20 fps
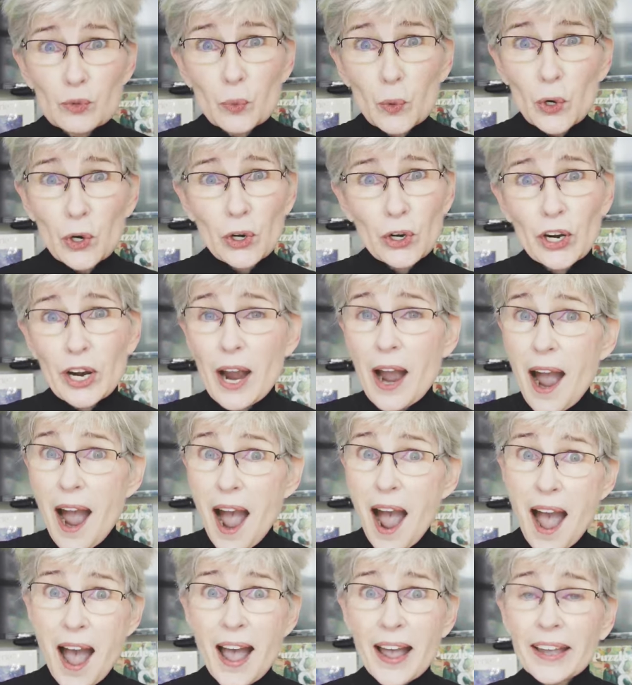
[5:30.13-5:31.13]
work
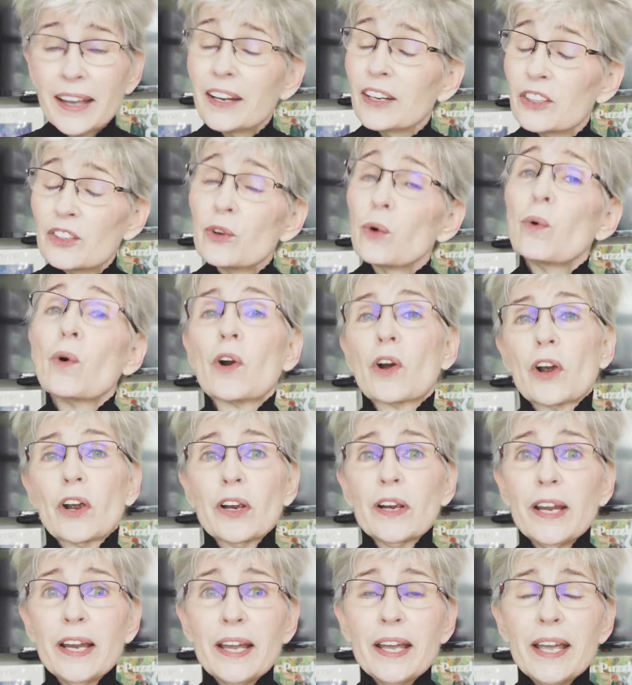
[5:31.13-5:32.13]
I
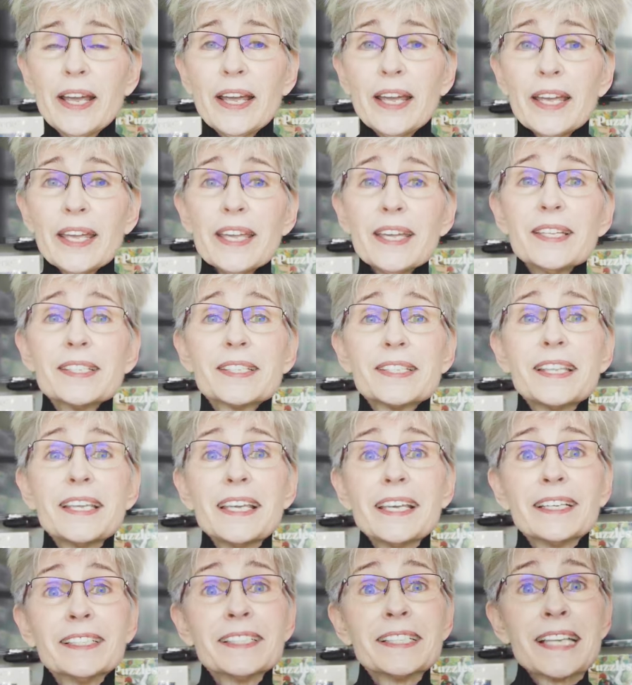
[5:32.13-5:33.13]
adore is
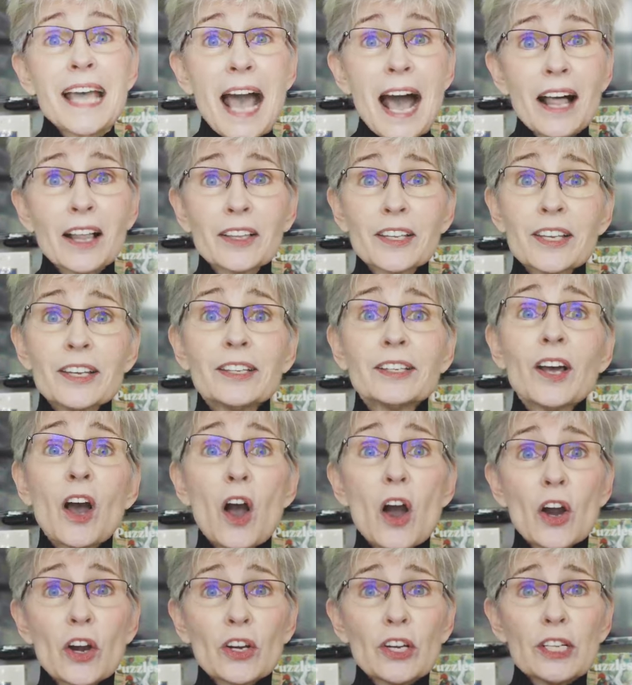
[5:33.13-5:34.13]
the Italian
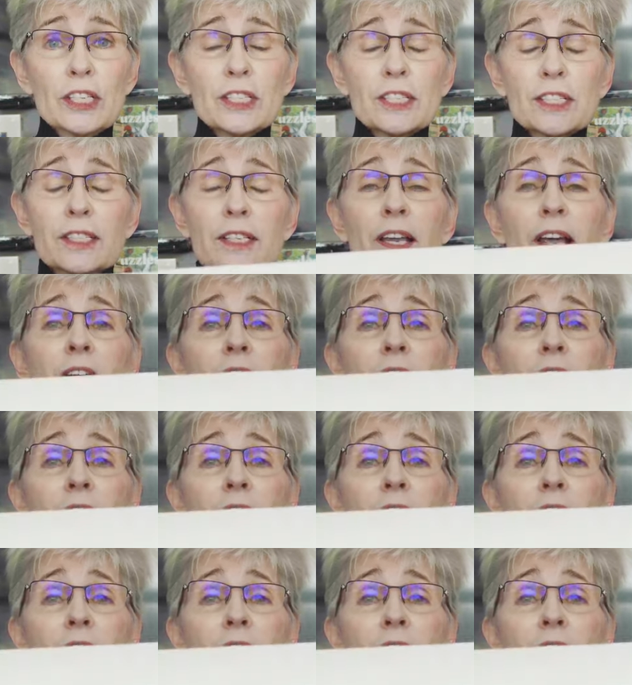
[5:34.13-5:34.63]
artist